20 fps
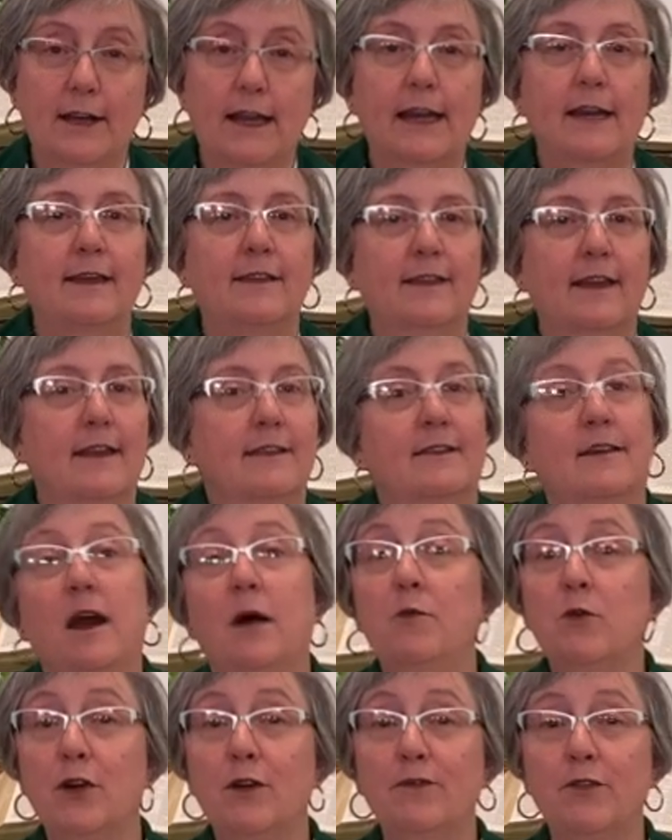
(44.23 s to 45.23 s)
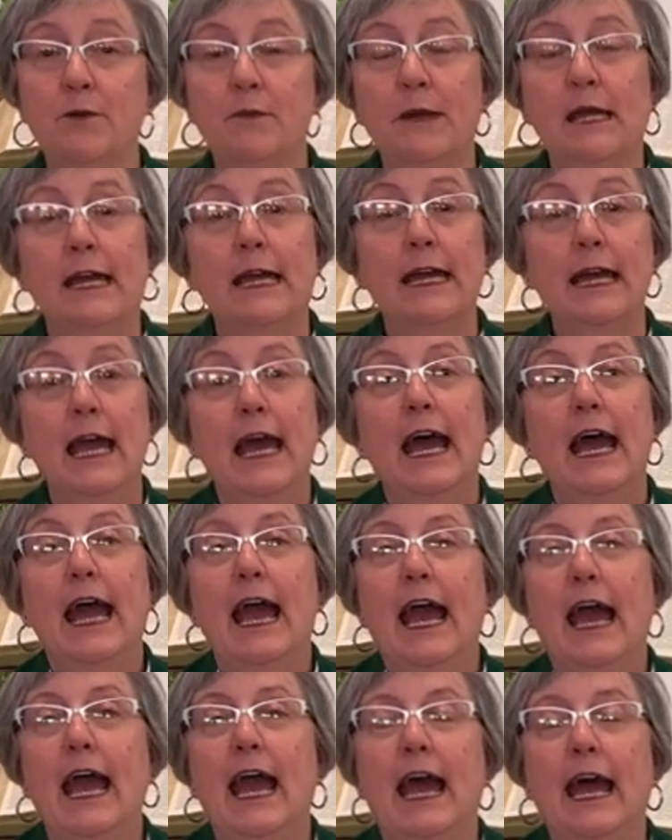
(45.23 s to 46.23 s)
And he says, Come work for me
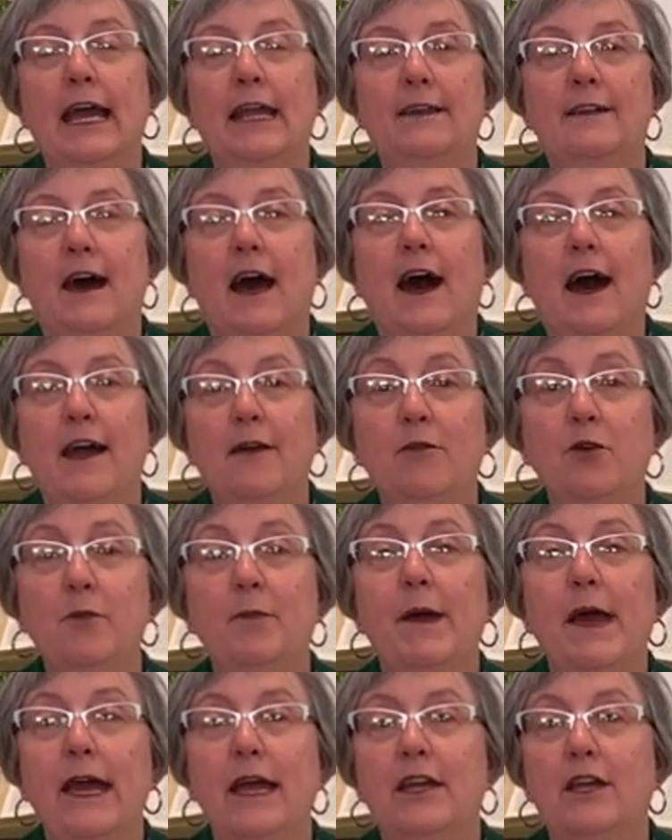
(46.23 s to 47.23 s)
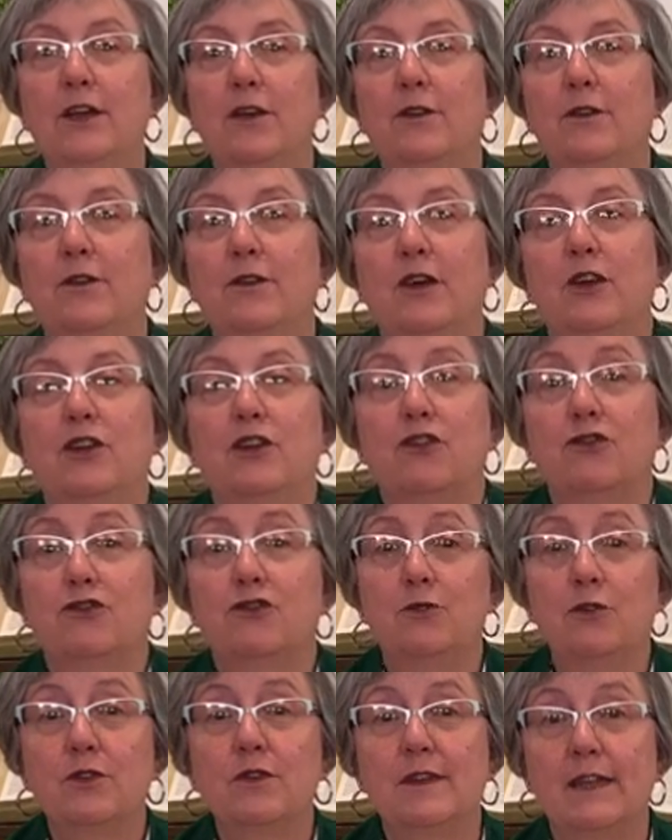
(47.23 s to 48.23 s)
and I will pay you the
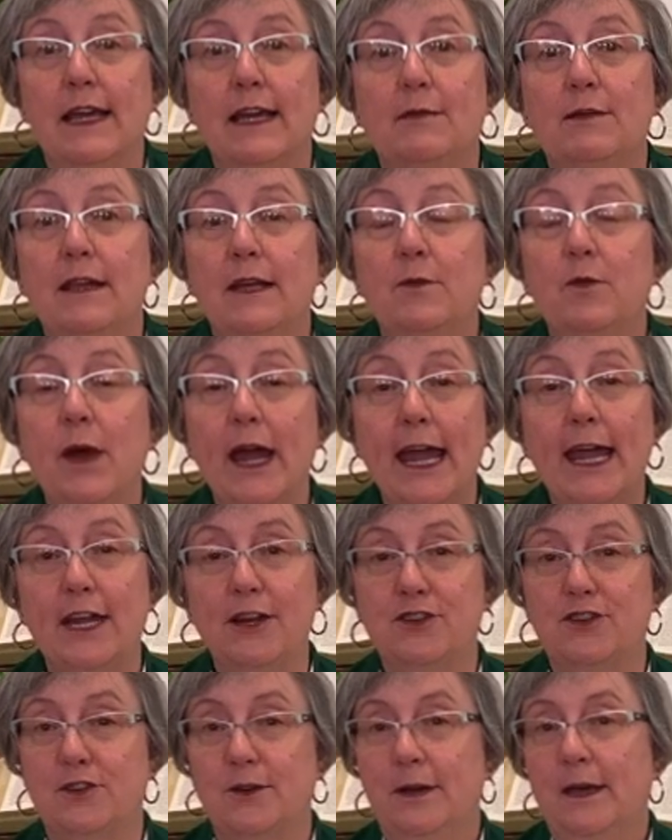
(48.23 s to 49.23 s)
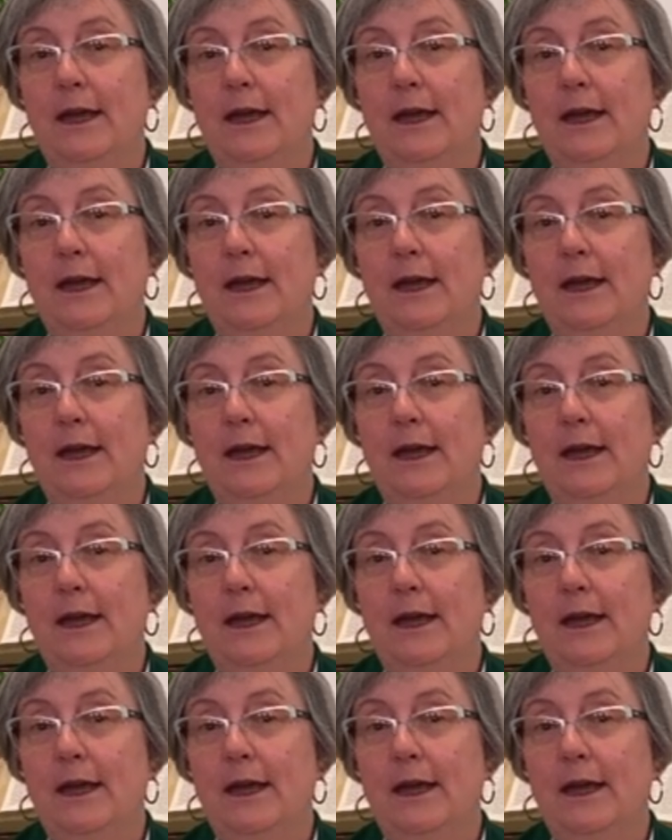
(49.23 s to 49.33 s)
usual daily wage.